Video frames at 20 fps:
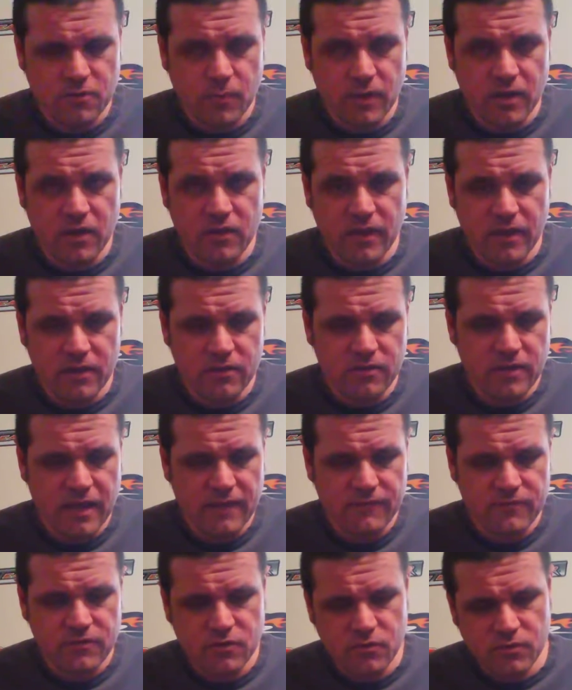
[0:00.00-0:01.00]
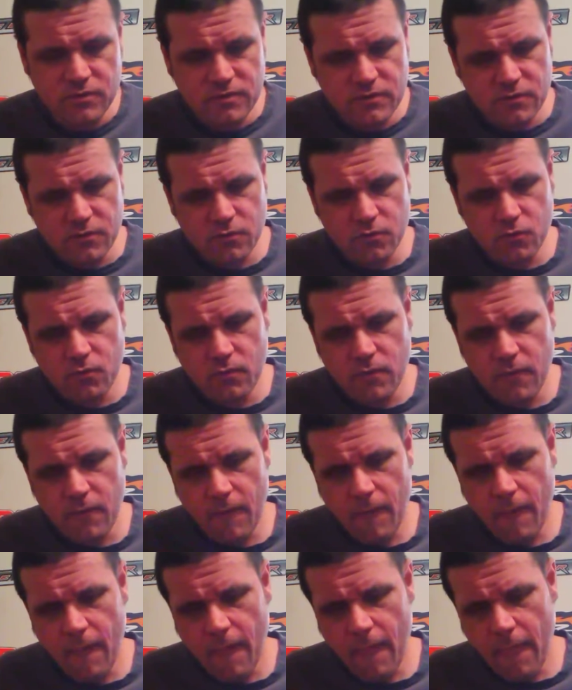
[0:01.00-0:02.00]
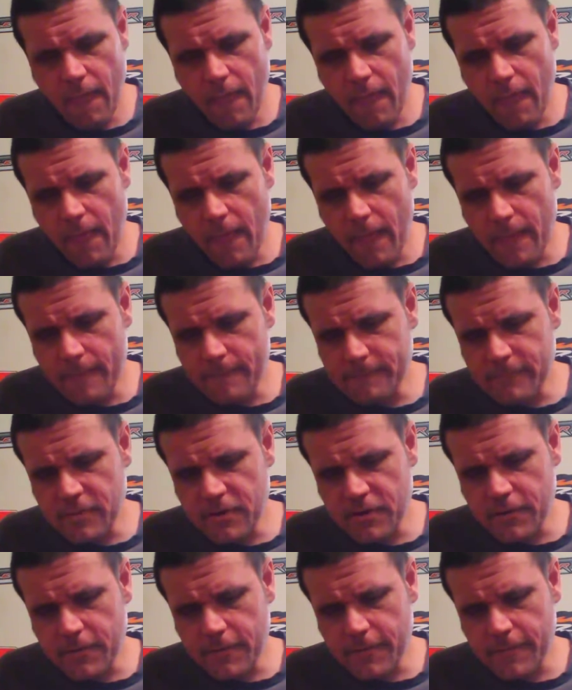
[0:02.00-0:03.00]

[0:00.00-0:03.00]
regulator and have it do it too. But